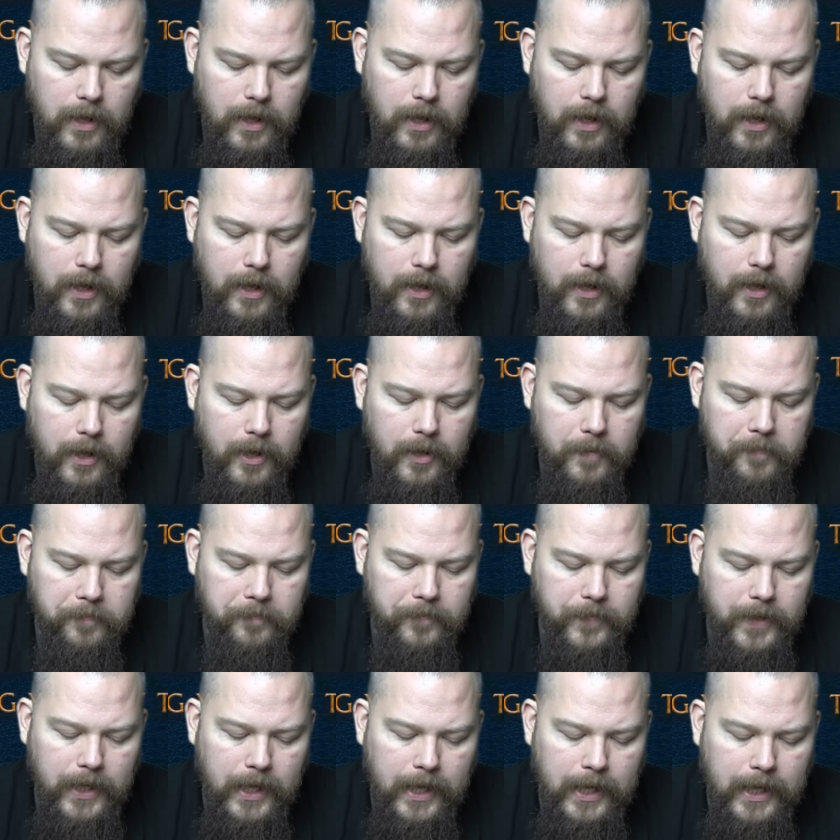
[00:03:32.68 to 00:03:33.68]

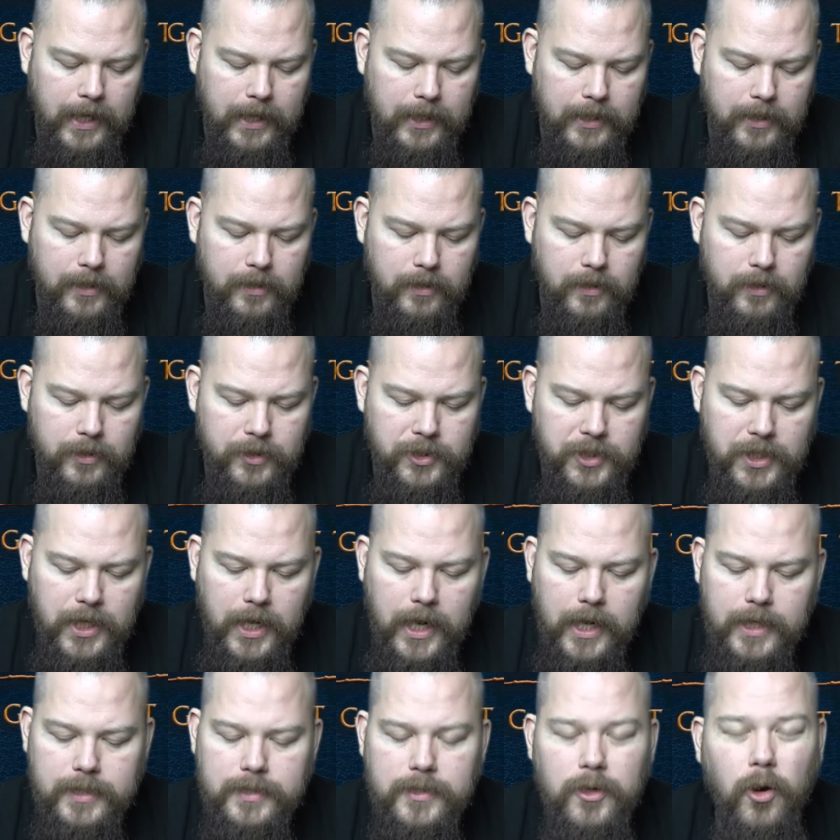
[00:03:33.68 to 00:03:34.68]
And she
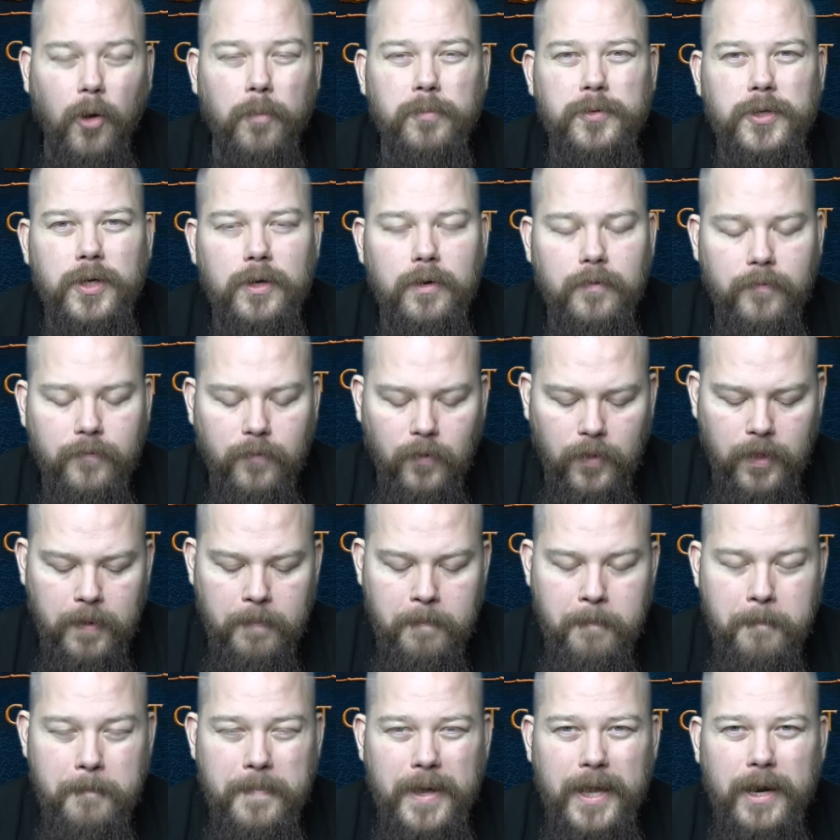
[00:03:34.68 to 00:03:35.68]
has the option for the
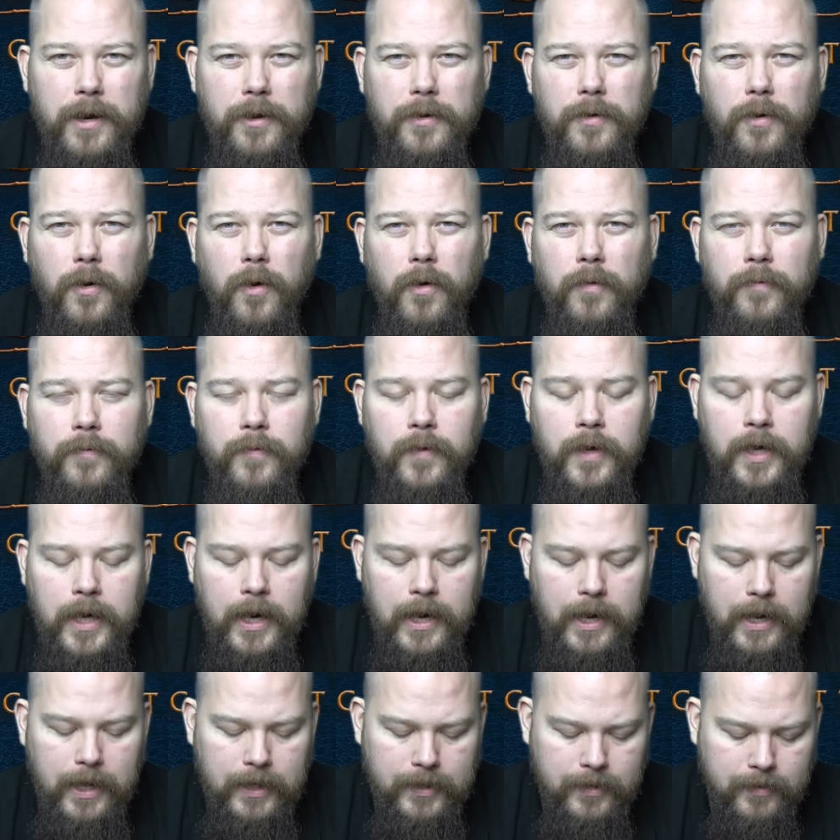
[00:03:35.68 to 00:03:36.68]
Mirror of
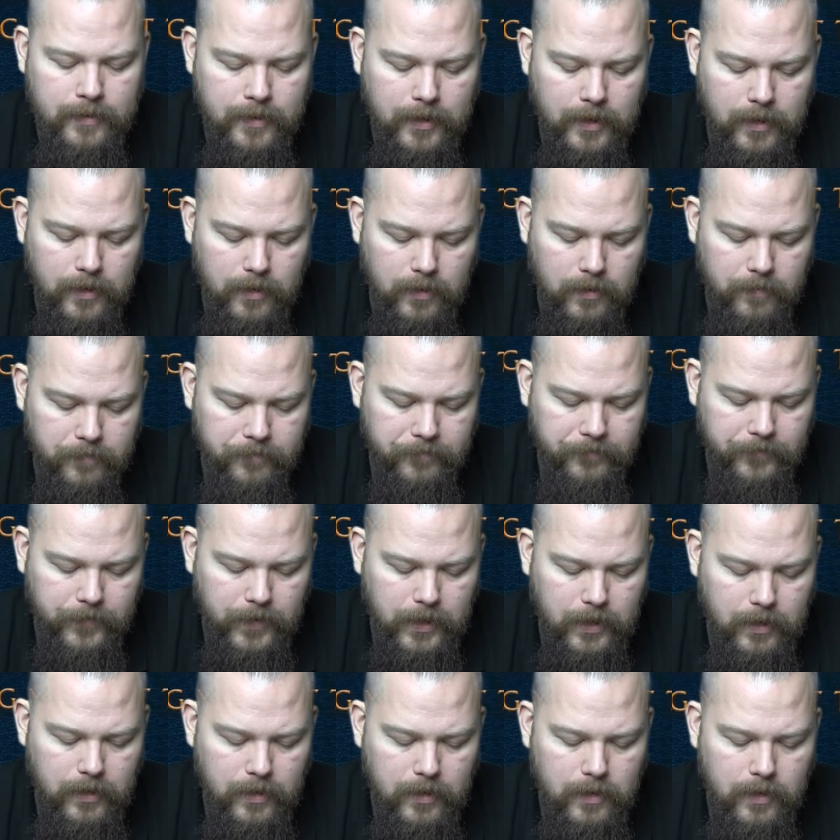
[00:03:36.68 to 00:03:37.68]
Galadriel.
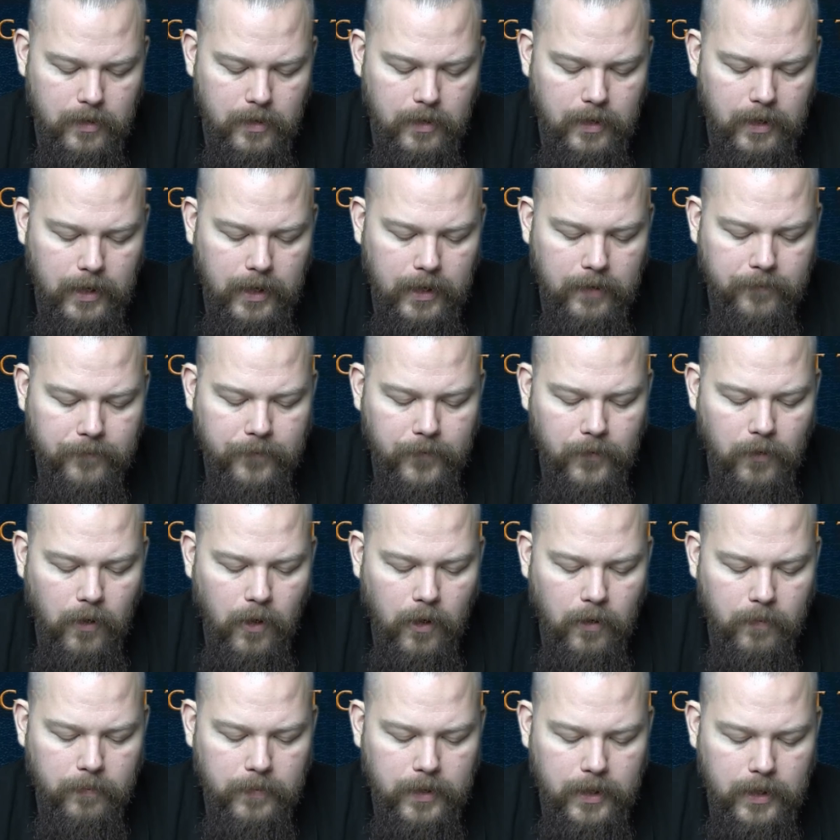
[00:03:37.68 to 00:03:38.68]
If your
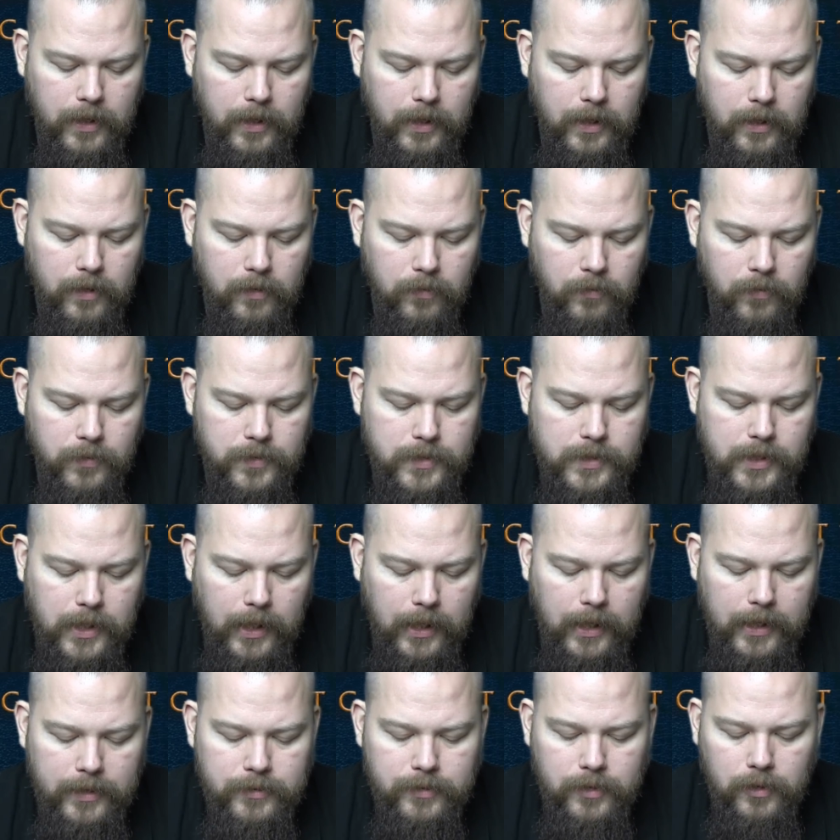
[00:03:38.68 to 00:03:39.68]
army includes
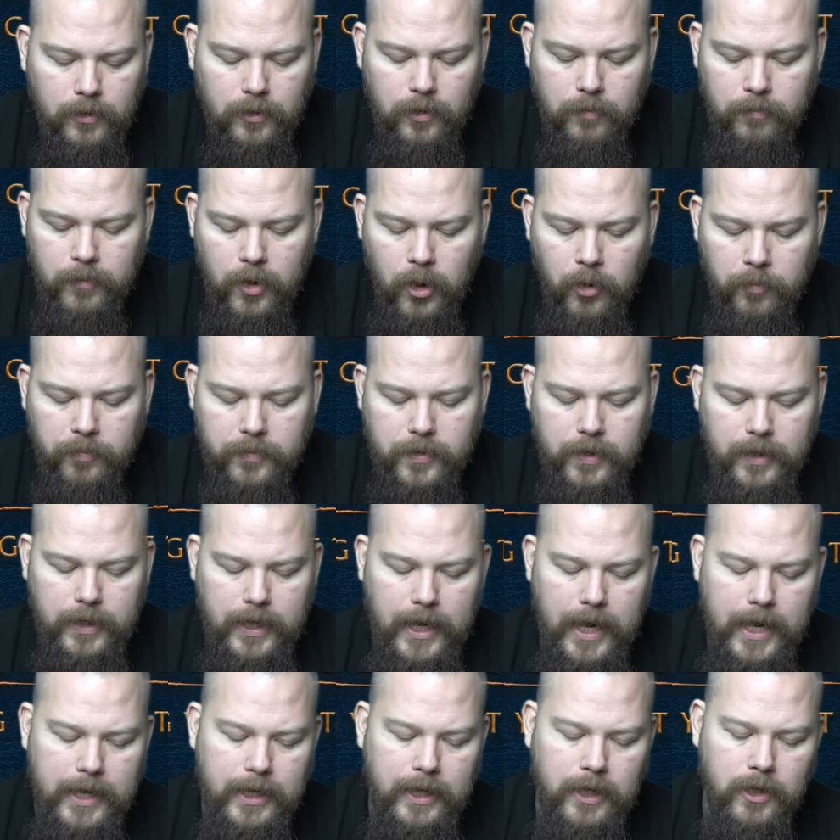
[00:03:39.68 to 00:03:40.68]
Galadriel, you may upgrade
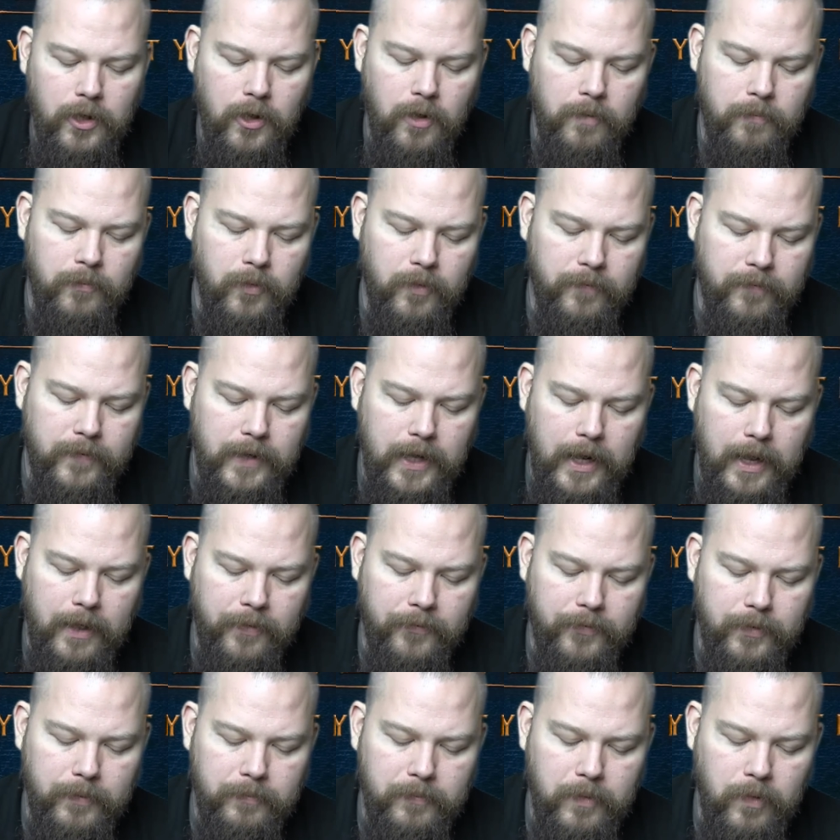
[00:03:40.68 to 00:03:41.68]
any number of
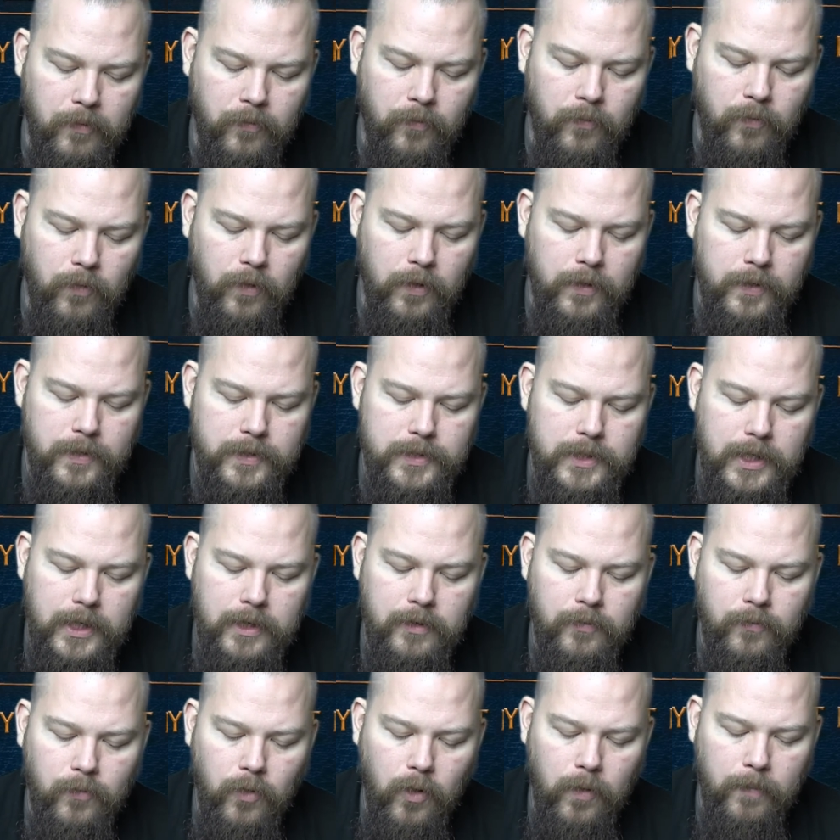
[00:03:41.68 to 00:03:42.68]
Galadriel warriors
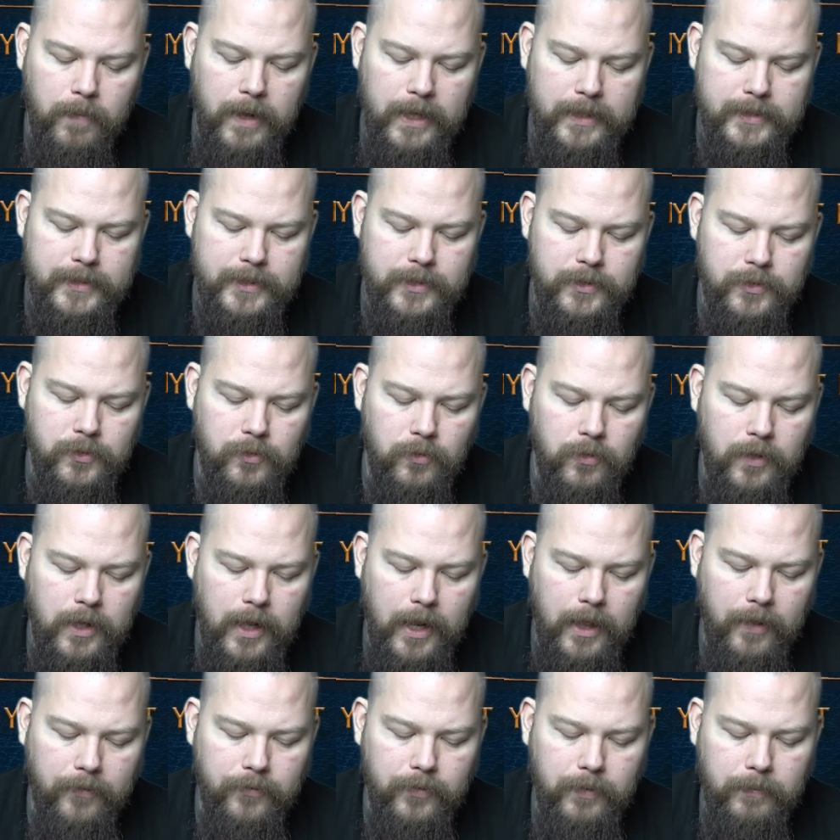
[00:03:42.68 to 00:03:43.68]
in a warband to
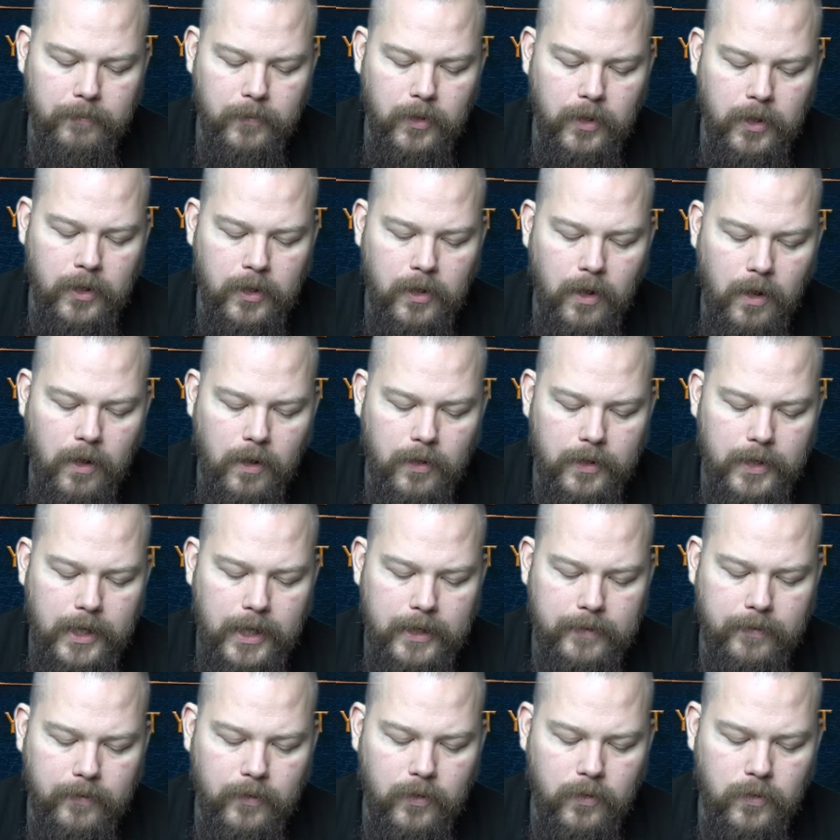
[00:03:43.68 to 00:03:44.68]
Galadriel Guard
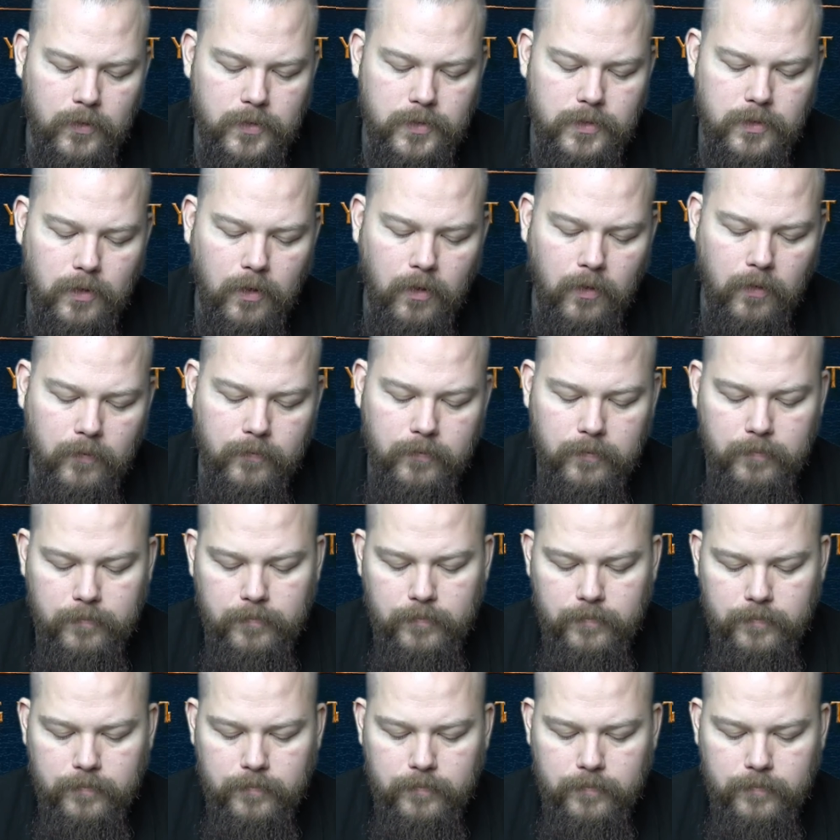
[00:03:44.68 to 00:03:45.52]
at the cost of